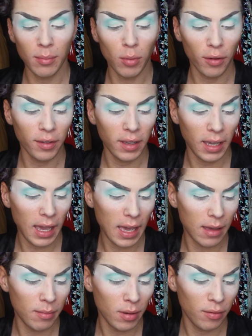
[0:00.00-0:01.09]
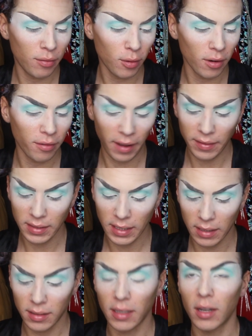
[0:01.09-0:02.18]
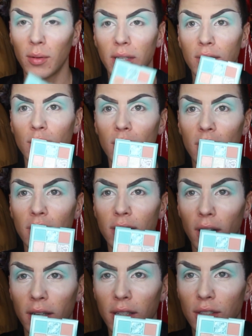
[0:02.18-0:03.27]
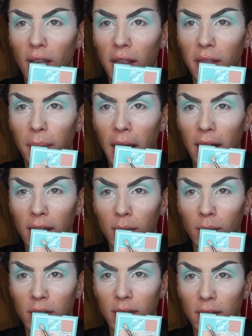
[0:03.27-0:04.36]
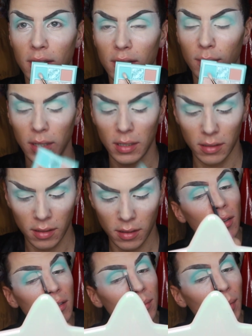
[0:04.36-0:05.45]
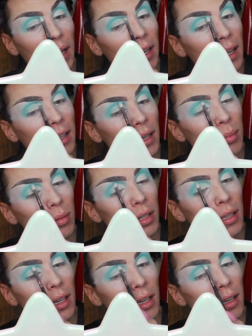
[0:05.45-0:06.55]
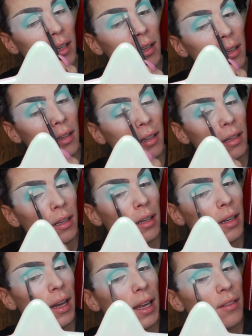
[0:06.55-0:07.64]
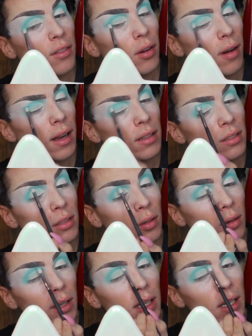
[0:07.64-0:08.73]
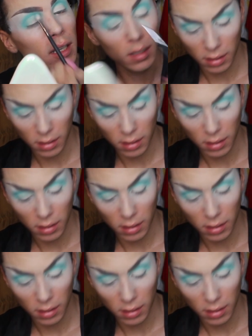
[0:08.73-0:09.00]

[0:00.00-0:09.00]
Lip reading: a Morphe M456 and go into the darkest shade in the palette, which is this one. This might end up looking kind of garage door-y.